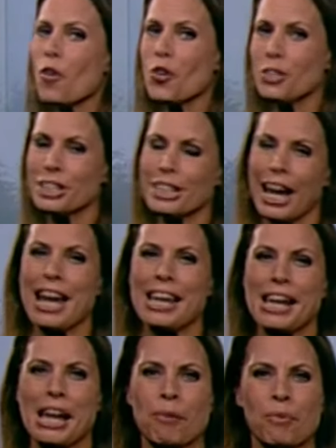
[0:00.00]
For
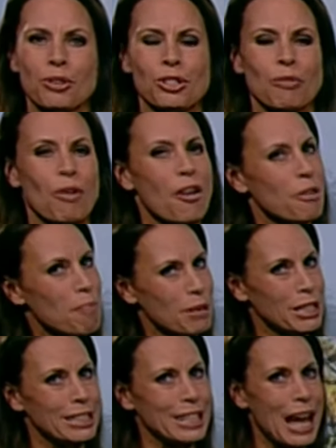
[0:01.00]
today, it was rather
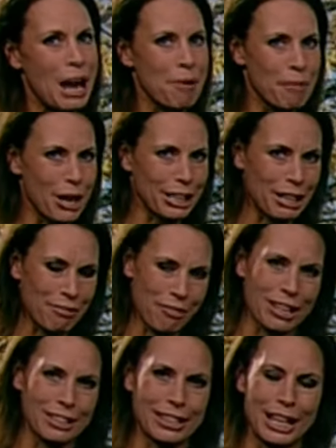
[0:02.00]
misty and murky
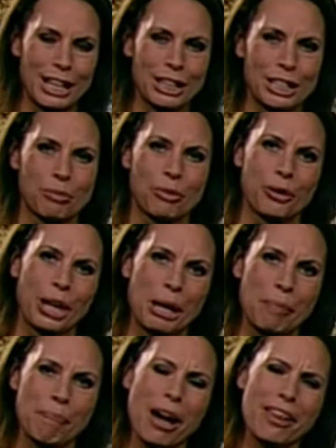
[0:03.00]
first thing this
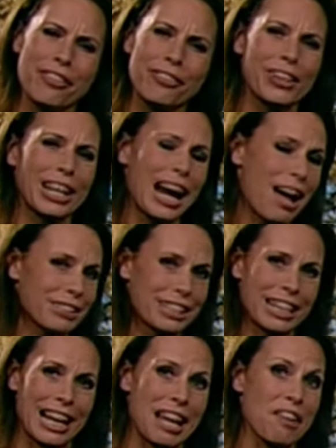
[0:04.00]
morning, but the
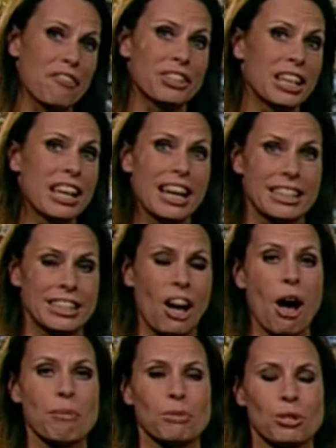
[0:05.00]
cloud did lift at
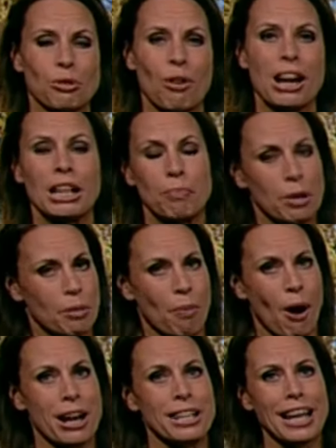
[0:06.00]
times, saw a little bit
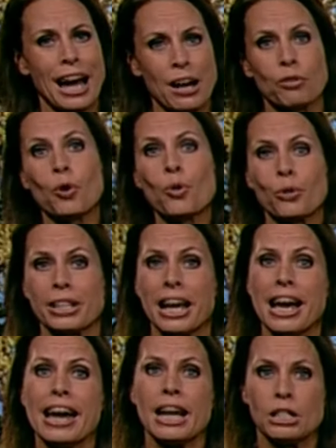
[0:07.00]
of brightness, and of course,